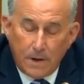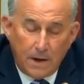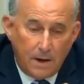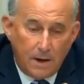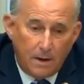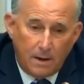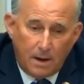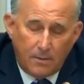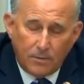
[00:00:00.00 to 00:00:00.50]

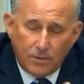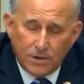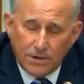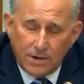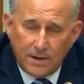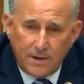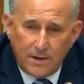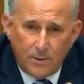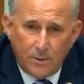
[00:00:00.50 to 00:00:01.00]
And
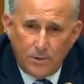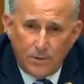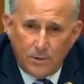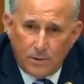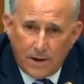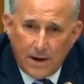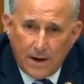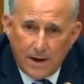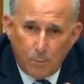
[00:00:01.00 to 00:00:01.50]
obviously you and
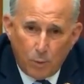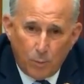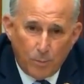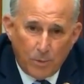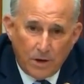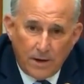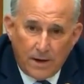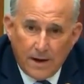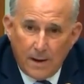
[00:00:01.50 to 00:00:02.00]
your
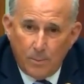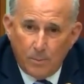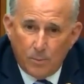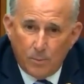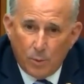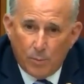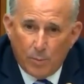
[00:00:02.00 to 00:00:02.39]
cameraman came